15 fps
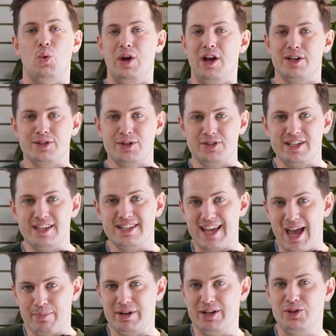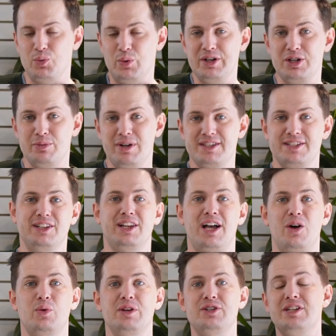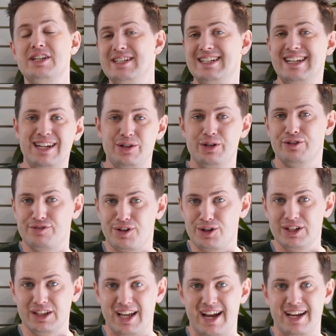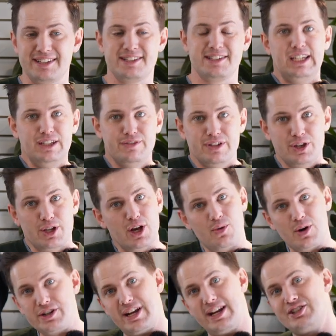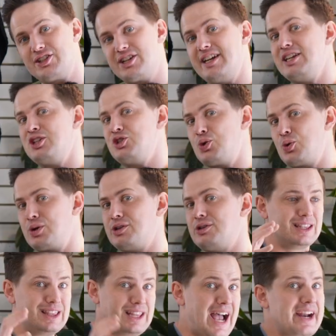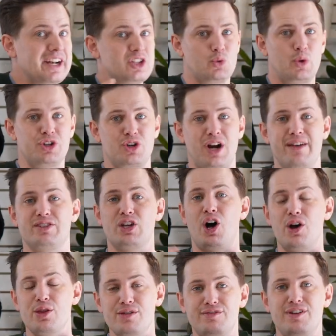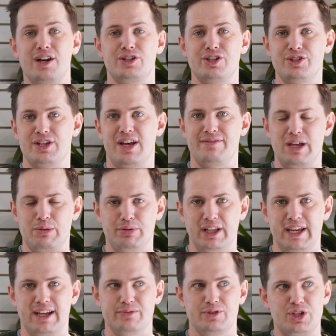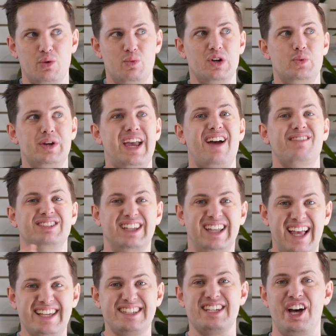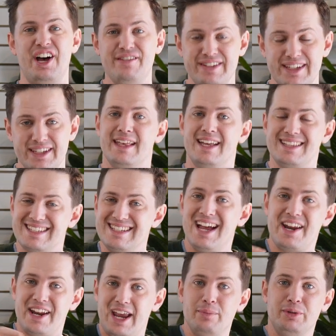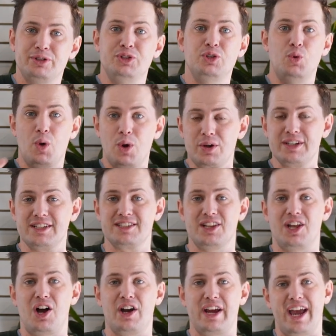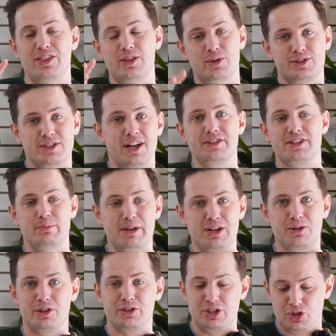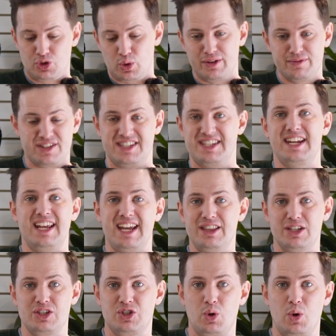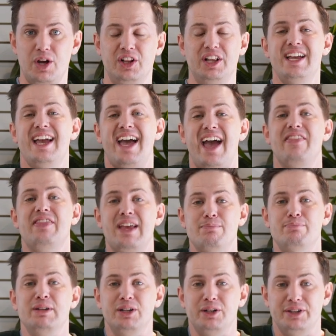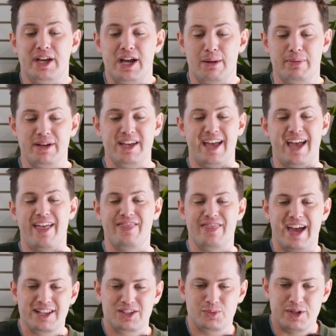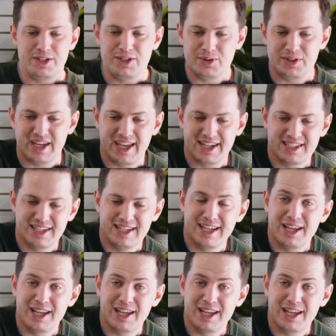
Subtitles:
We also see this happen in the winter months a lot when you continue to fertilize, even though our days are getting shorter. Light is what drives all the functions of a plant. So when we have less of it, it's not able to work as long, and those salts and minerals just sort of sit in the soil and they build up, and that's when you get